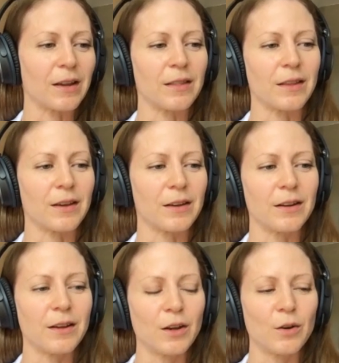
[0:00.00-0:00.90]
And
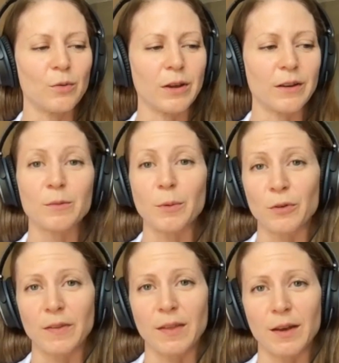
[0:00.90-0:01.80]
then we
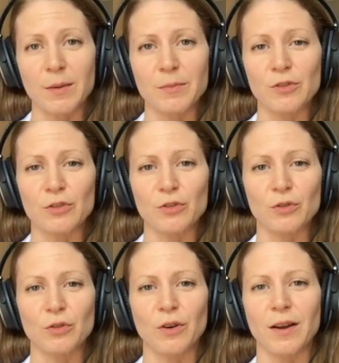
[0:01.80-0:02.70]
exposed them
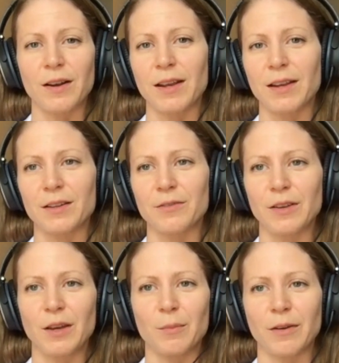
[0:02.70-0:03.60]
to a negative
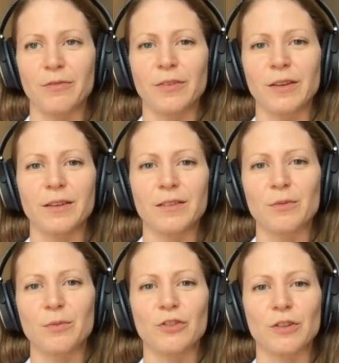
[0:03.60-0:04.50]
EMF field,
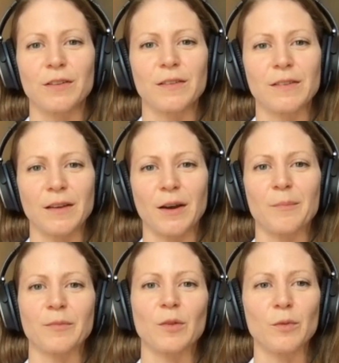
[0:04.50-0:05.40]
which is
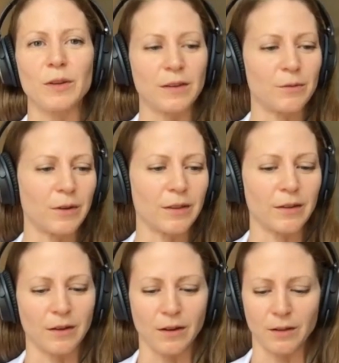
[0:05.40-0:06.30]
we did with
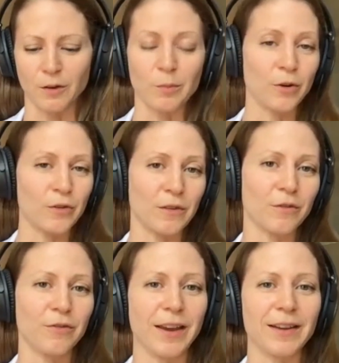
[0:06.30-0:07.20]
a little
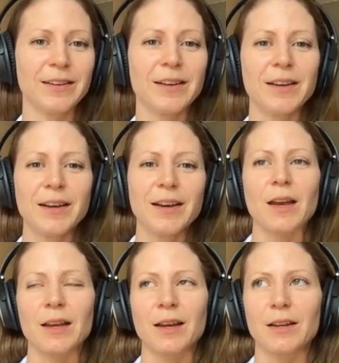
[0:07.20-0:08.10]
personal fan,
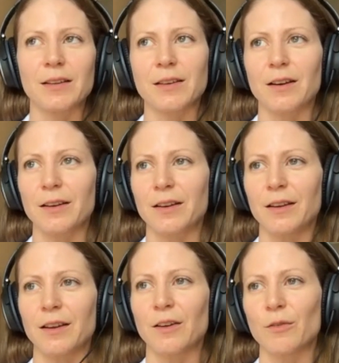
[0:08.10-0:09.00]
and got
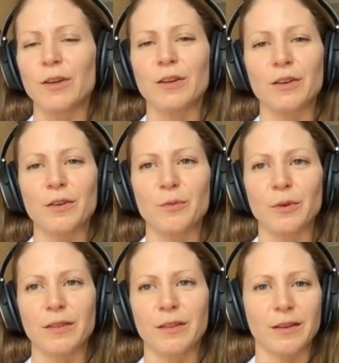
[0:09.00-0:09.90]
a reader
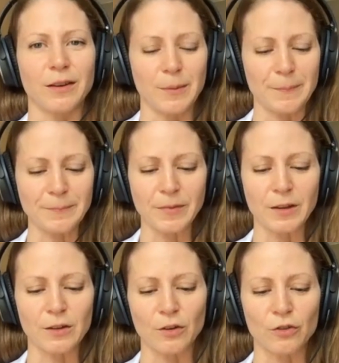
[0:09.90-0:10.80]
with
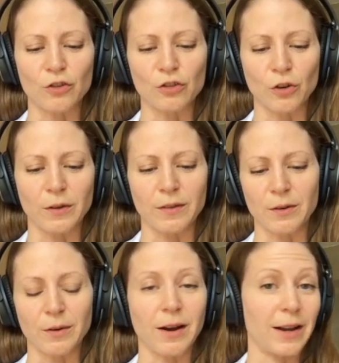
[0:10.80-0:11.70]
to show that
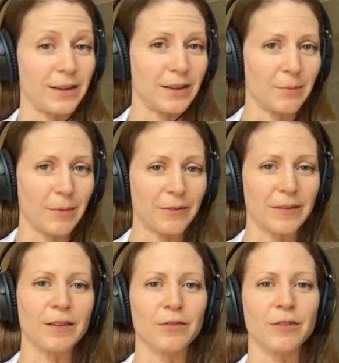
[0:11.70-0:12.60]
there were high
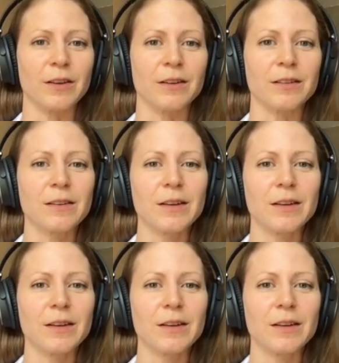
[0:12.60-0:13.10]
EMFs in the fields.